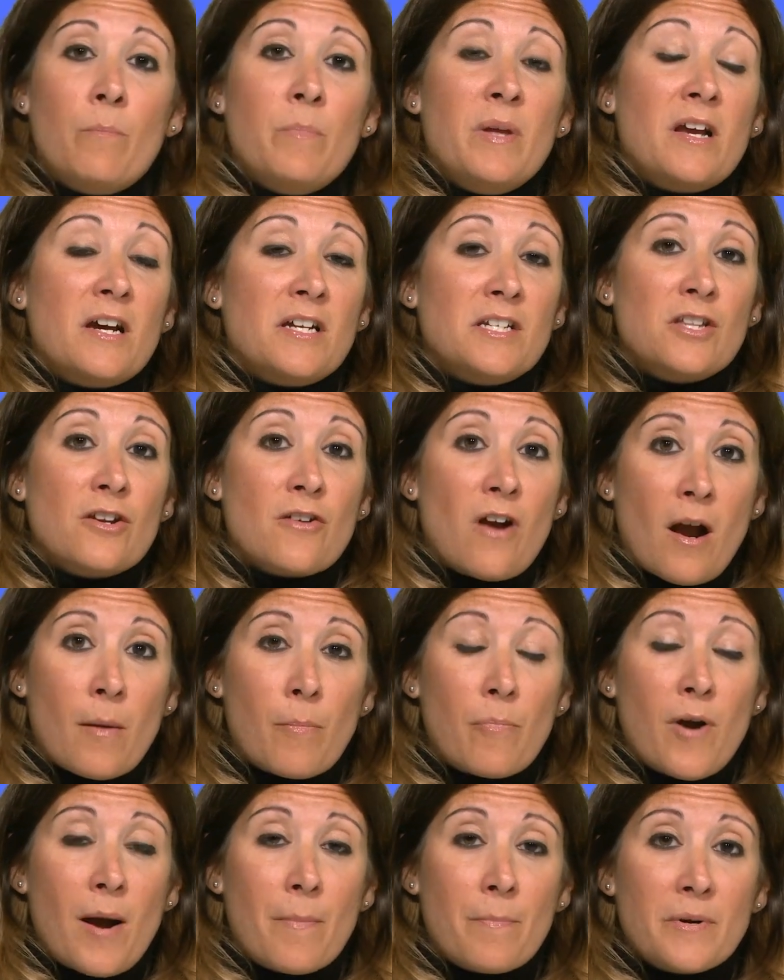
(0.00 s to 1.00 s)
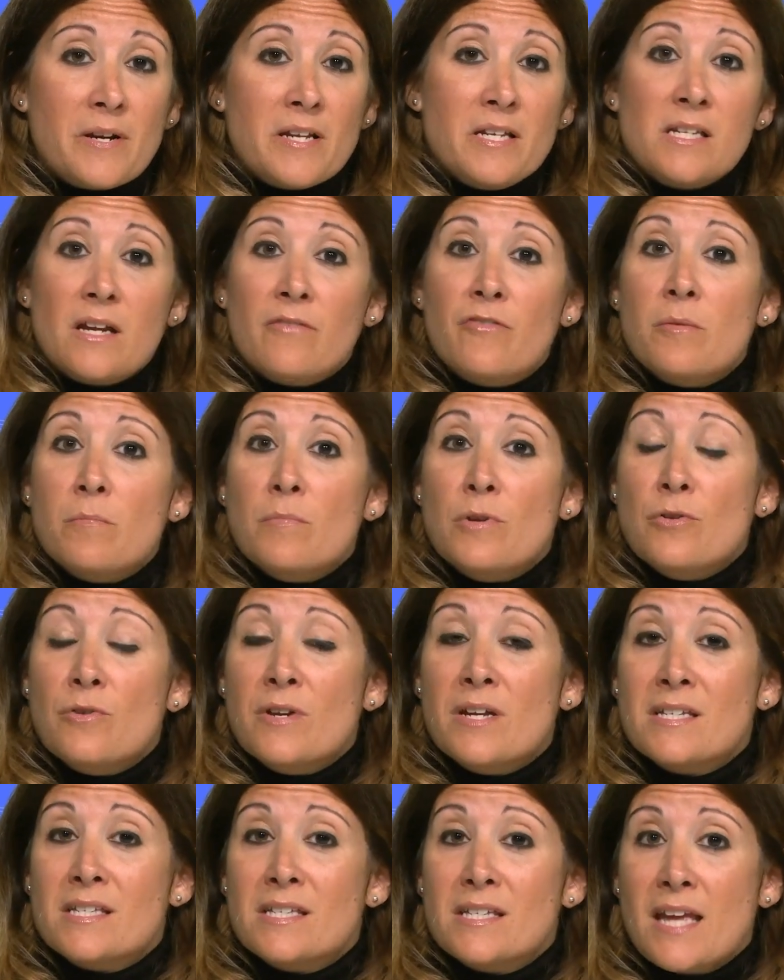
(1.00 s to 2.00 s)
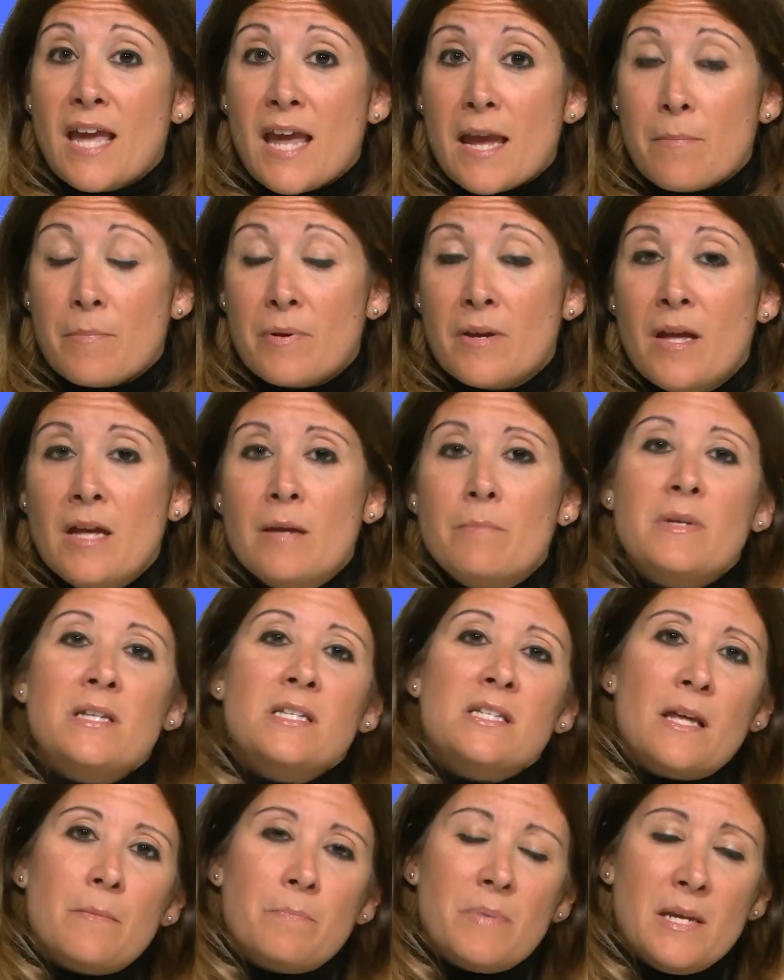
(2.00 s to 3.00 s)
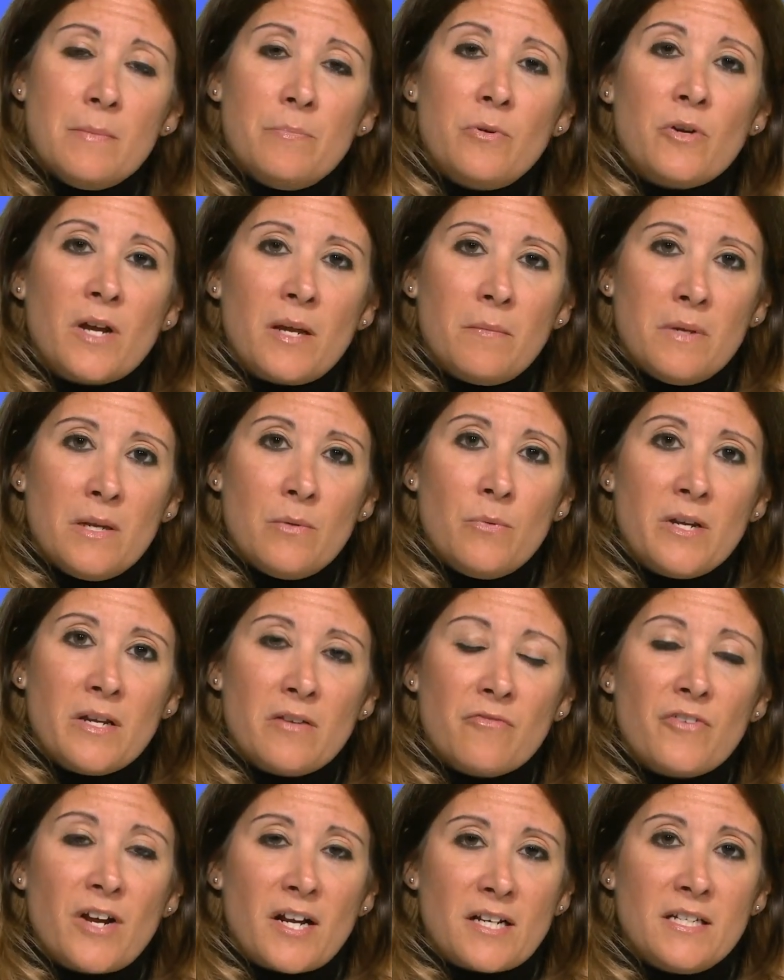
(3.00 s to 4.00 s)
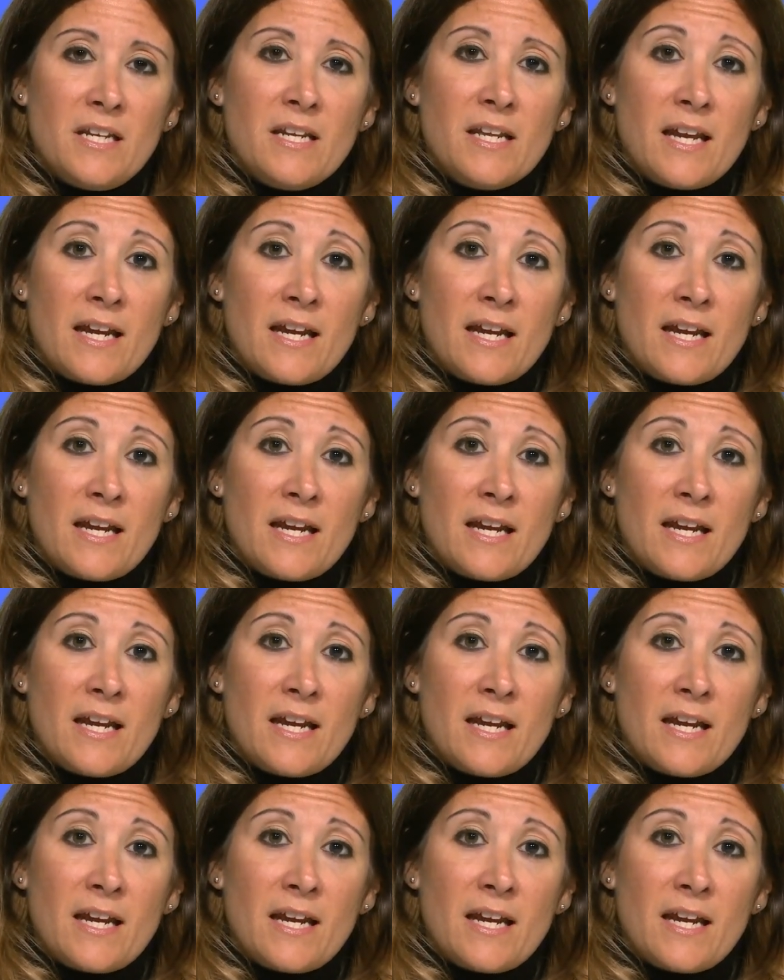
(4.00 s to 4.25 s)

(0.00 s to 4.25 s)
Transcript: because there are properties of immune escape, means that people can be reinfected